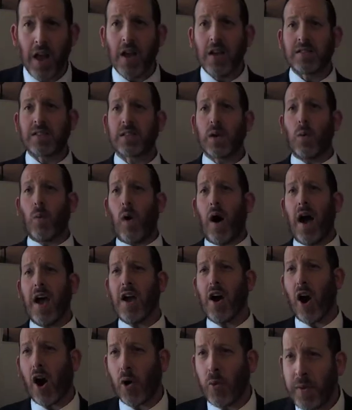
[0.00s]
So why
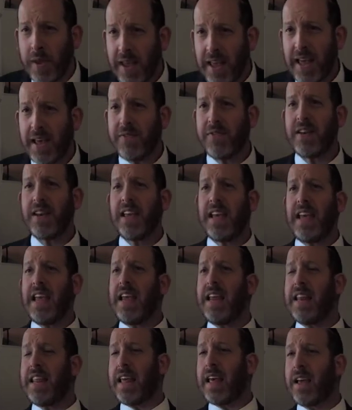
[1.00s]
are we even
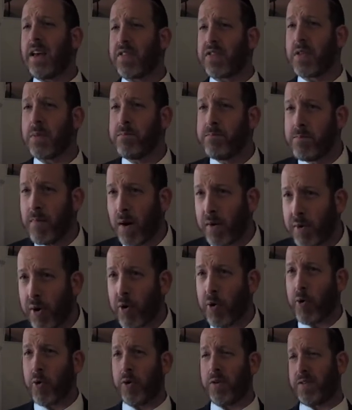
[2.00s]
eating the
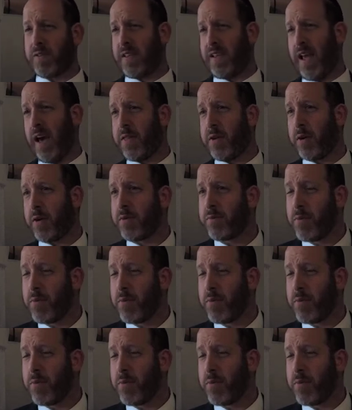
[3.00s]
maror altogether?